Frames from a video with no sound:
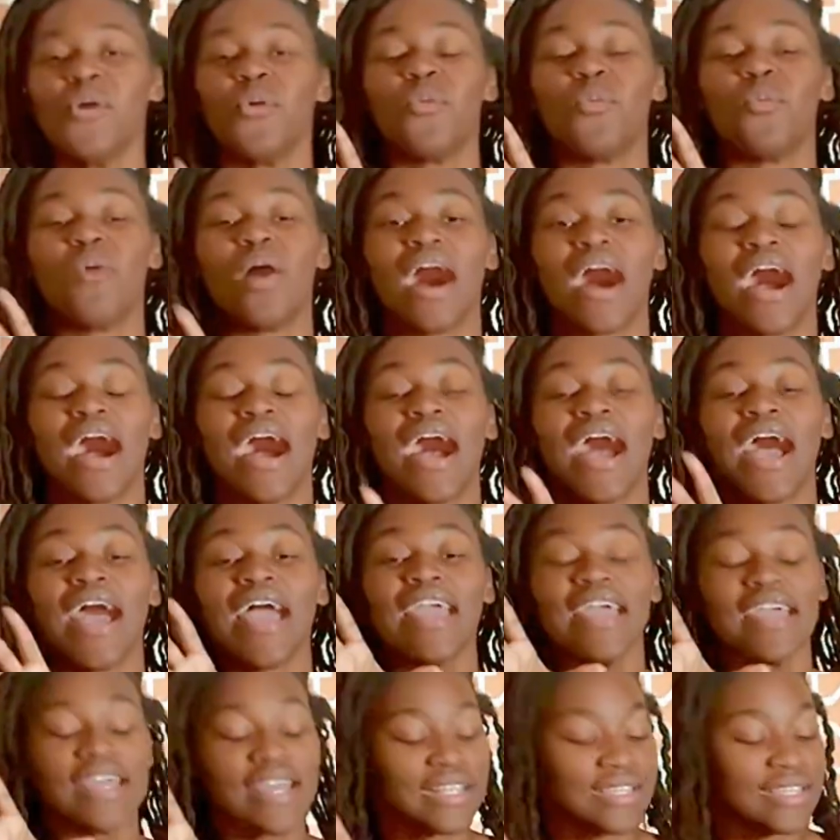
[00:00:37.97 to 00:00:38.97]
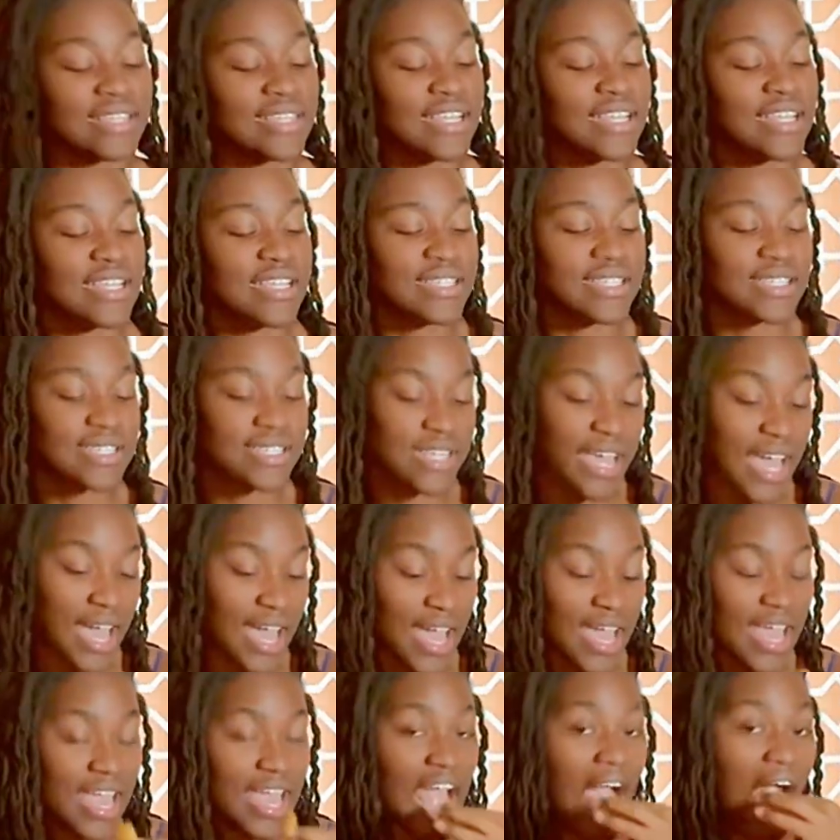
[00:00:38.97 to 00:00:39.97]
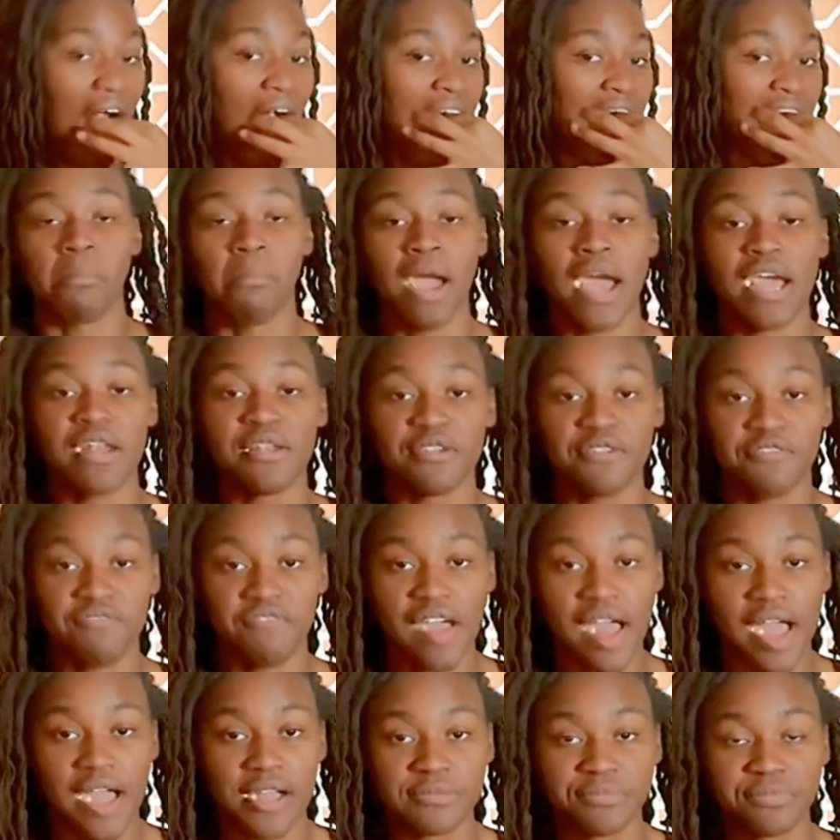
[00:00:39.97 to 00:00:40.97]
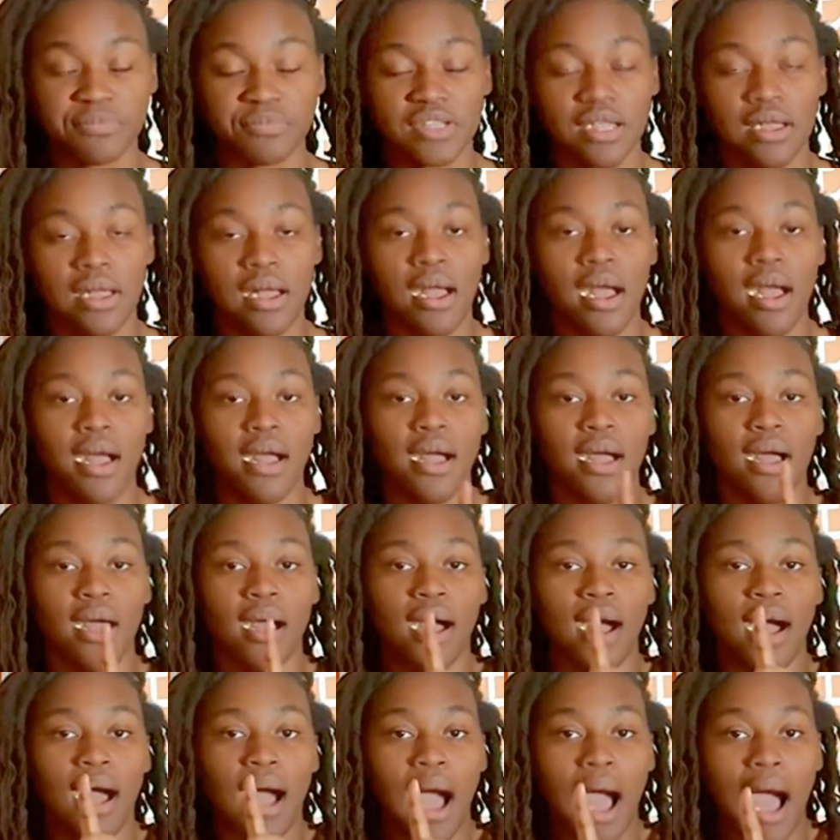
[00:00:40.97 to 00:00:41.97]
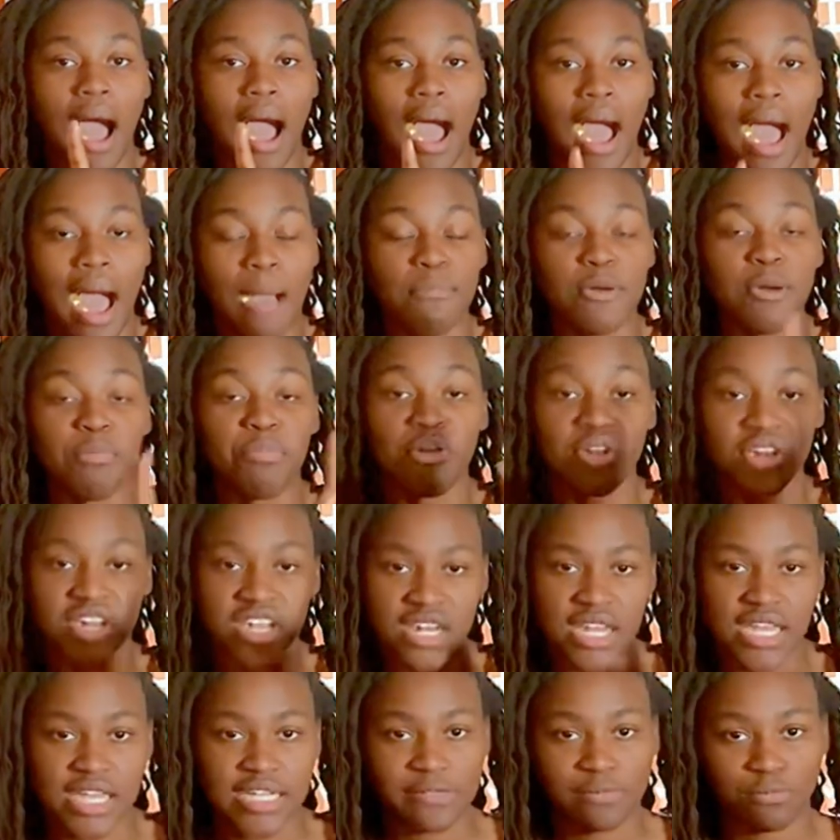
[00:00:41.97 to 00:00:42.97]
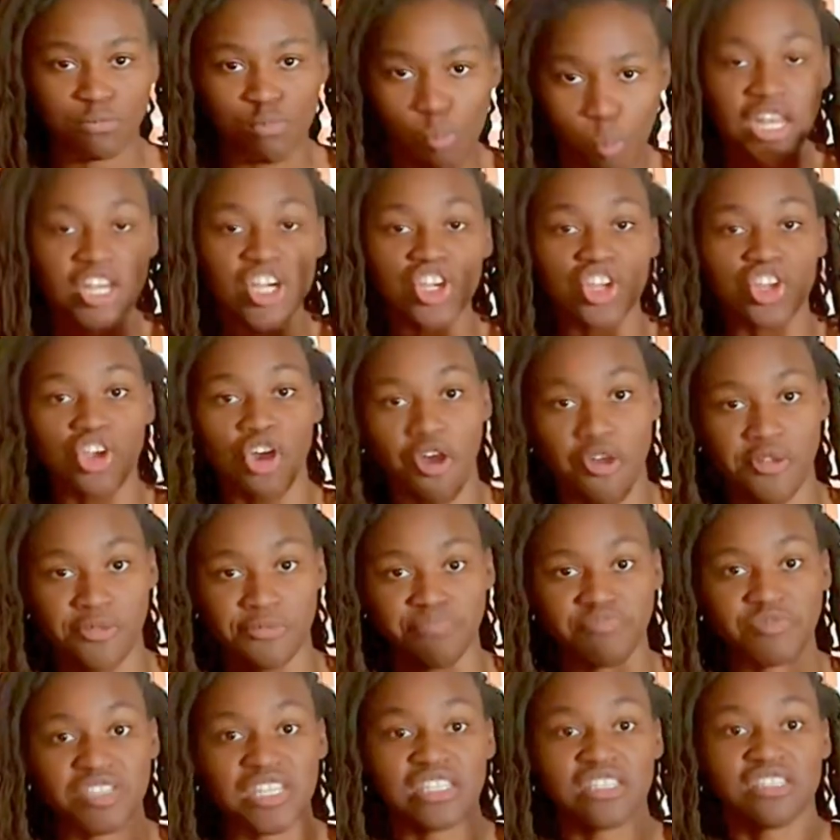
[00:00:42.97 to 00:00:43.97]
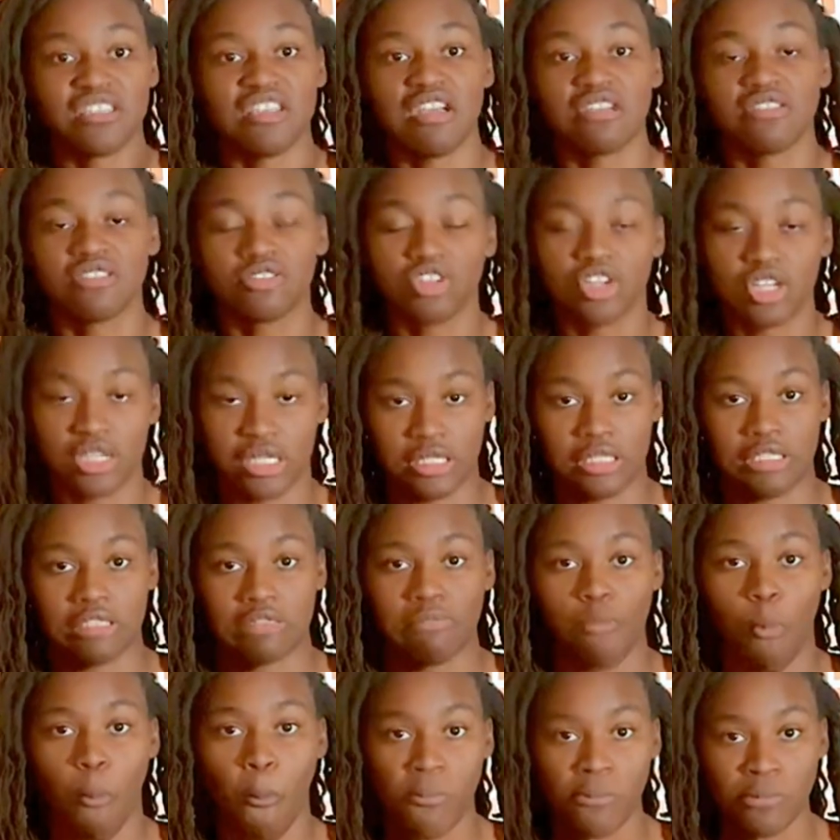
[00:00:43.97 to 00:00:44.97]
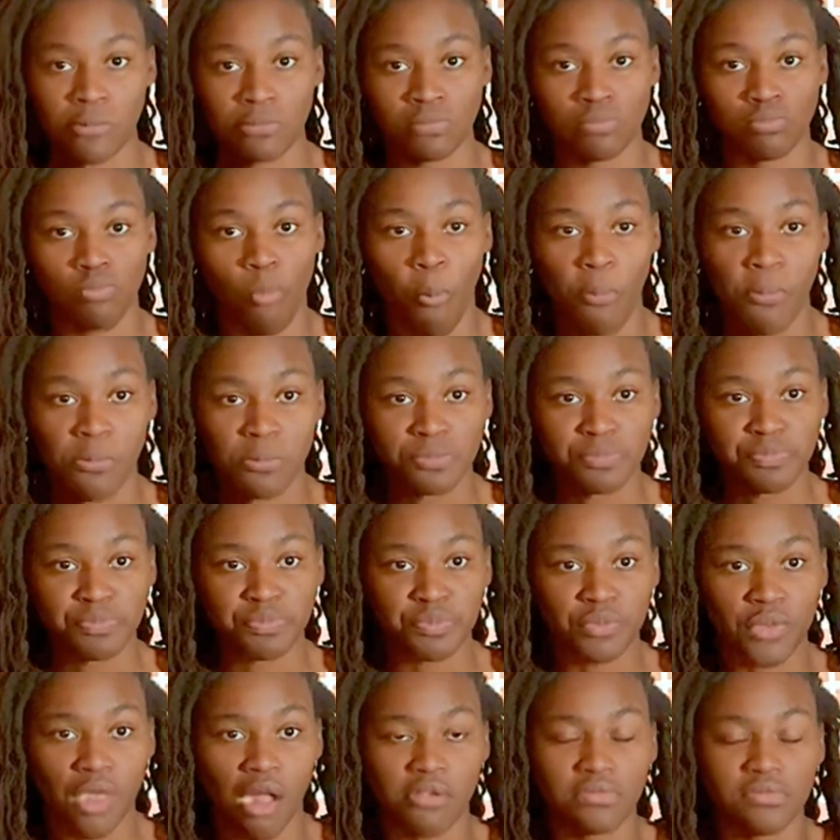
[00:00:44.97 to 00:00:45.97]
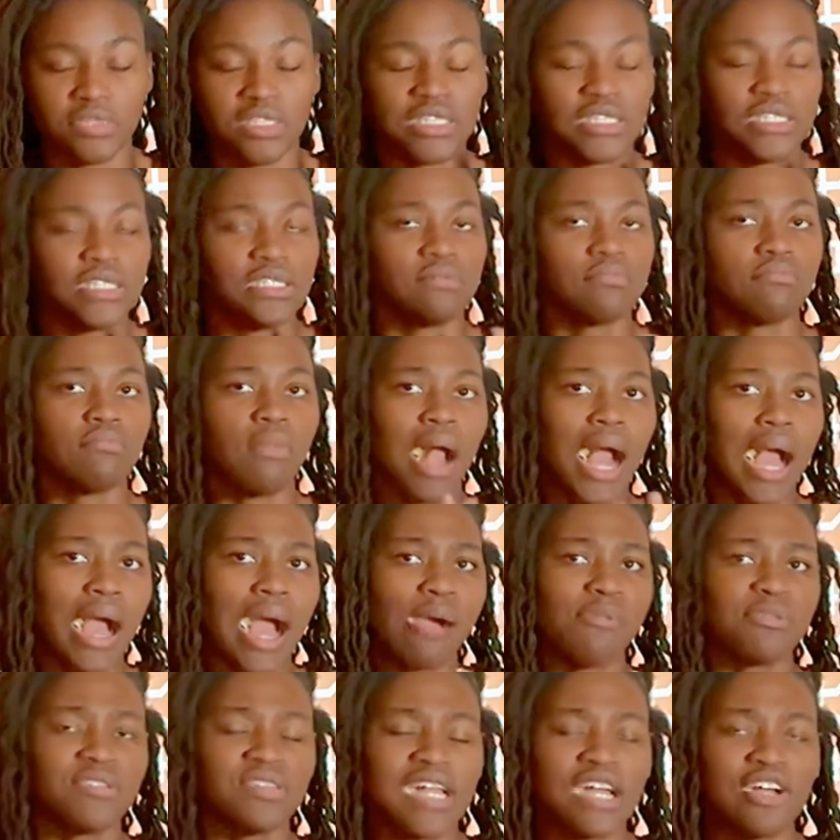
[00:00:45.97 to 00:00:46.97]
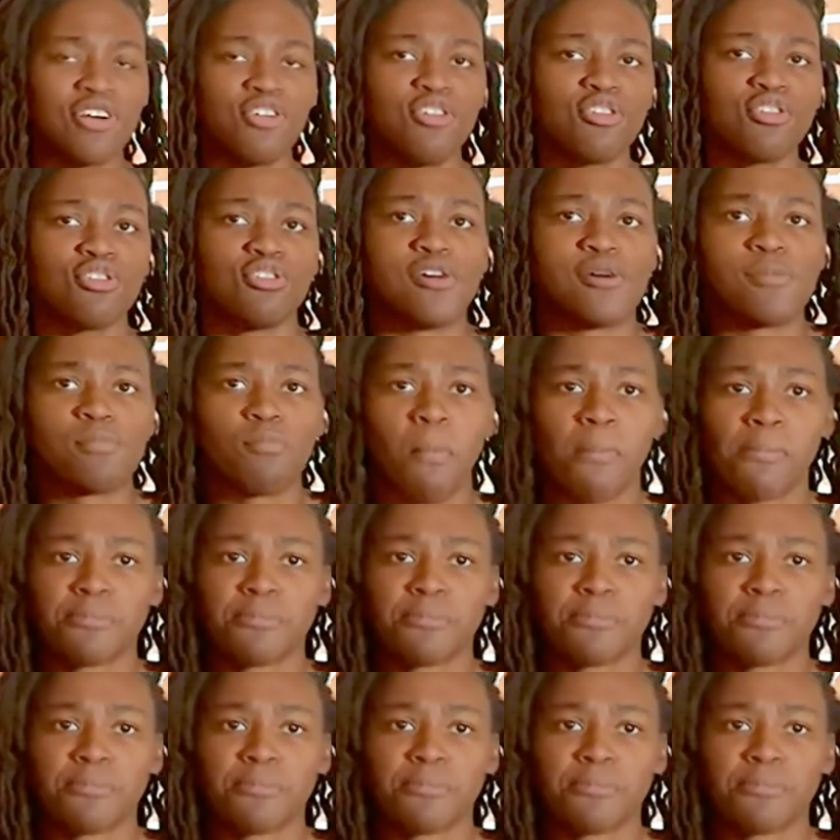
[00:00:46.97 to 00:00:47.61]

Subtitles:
Why did it say? Matter of fact, I'm gonna pull it up. Look, y'all. It says this. And I was like, hold on.